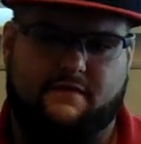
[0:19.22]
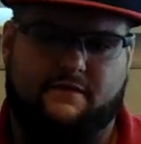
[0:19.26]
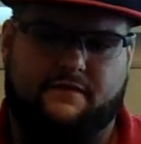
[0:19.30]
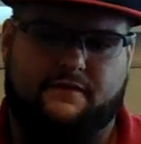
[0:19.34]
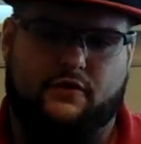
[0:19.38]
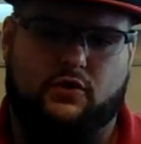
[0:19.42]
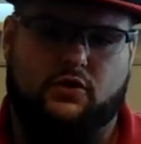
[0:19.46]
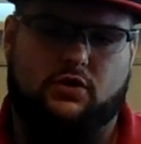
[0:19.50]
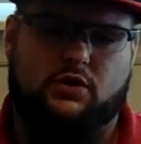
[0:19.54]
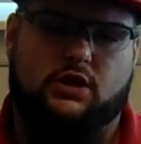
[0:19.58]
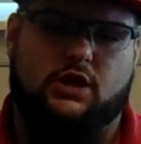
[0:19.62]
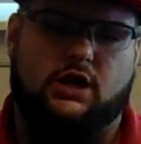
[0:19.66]

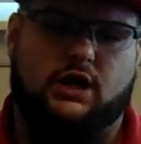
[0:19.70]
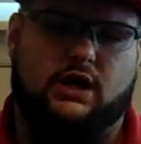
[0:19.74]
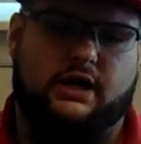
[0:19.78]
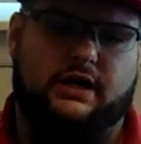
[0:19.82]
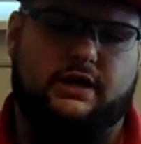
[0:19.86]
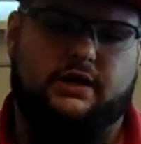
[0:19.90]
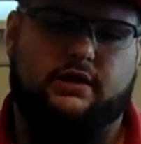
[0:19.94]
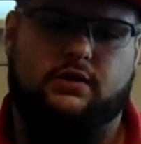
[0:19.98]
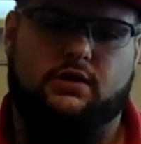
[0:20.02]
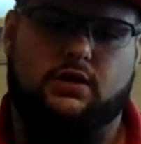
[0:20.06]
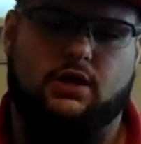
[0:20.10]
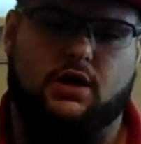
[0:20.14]
full
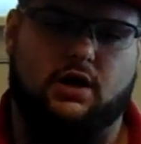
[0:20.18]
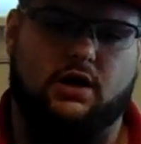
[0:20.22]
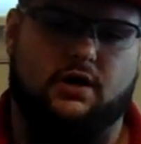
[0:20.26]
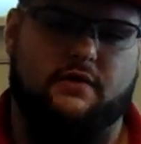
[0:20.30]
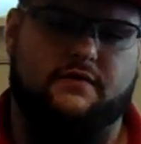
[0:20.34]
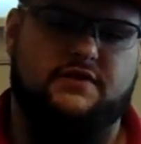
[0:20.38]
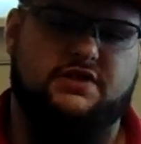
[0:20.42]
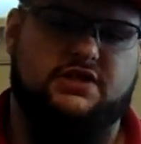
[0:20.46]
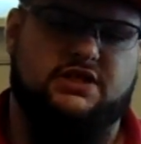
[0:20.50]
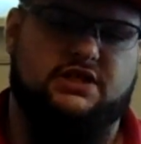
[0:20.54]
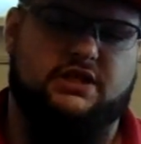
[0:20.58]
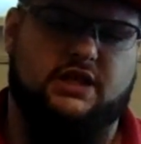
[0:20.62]
line
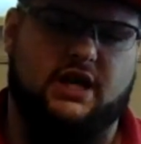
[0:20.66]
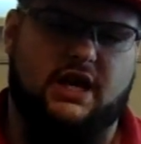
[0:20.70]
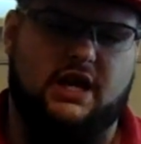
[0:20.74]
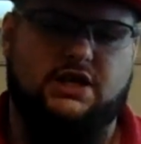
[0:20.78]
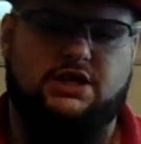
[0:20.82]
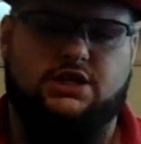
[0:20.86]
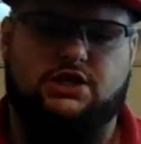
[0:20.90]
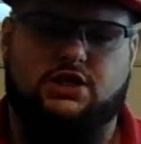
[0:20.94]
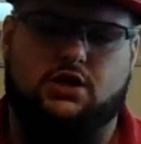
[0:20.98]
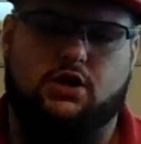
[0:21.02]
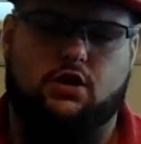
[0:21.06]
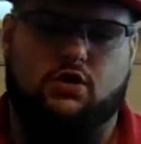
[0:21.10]
of
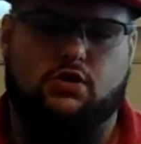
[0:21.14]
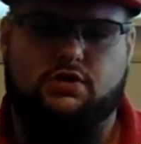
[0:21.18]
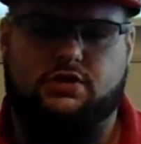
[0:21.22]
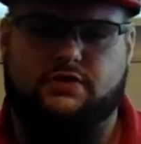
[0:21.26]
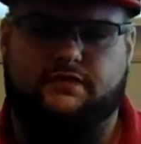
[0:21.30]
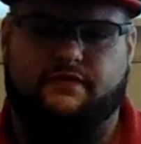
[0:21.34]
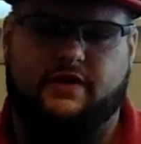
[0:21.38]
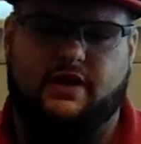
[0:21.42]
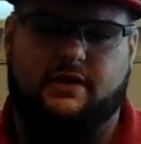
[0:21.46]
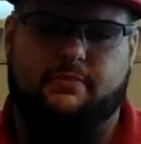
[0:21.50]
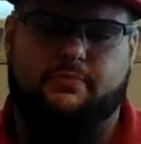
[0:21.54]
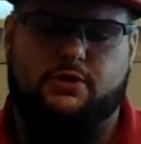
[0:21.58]

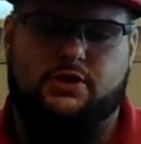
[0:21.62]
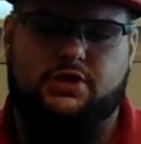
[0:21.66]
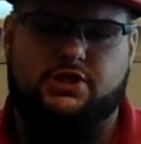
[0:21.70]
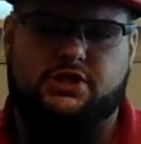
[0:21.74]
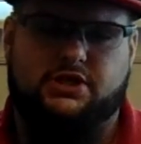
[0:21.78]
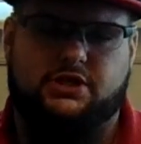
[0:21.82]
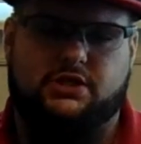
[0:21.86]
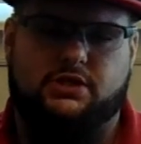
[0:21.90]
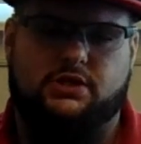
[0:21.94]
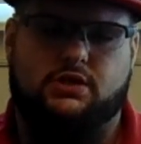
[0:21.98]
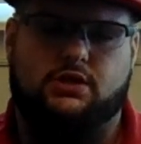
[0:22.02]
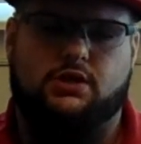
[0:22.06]
Stagecoach
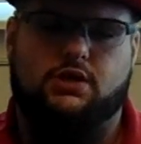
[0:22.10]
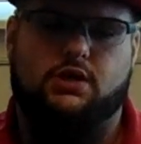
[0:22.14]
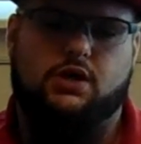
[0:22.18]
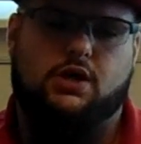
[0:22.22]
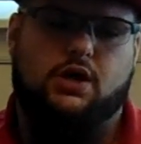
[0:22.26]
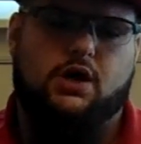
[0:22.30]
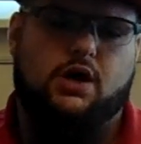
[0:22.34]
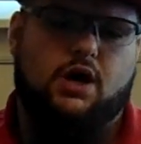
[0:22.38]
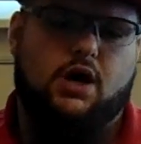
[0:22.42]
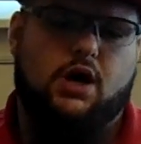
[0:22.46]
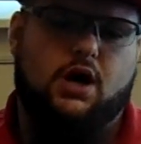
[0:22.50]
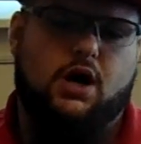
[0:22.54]
vapors.
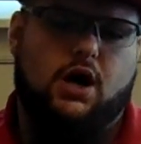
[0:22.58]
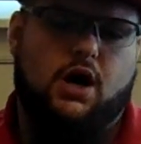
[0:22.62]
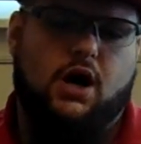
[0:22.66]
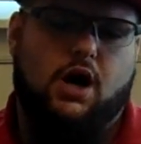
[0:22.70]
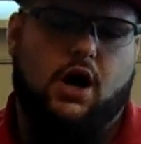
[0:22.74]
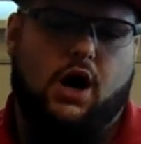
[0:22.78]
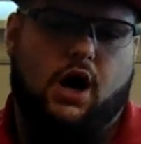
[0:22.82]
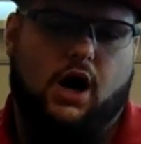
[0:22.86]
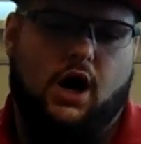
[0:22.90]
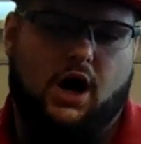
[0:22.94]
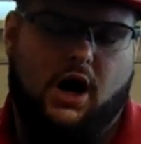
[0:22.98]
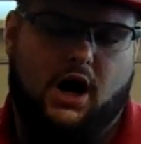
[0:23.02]

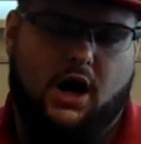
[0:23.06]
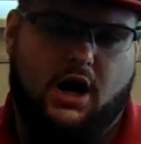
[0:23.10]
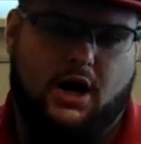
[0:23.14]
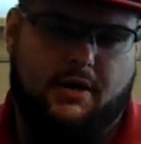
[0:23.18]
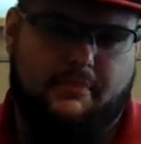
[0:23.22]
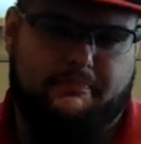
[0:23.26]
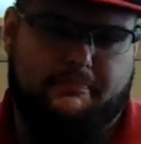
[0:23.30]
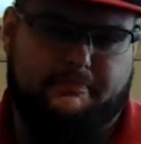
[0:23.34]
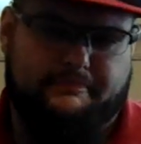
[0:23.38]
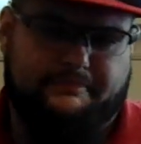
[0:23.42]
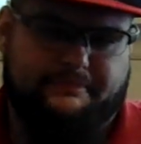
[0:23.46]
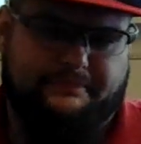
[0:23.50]

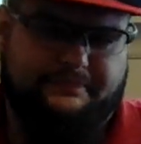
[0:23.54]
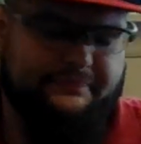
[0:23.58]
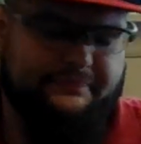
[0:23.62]
I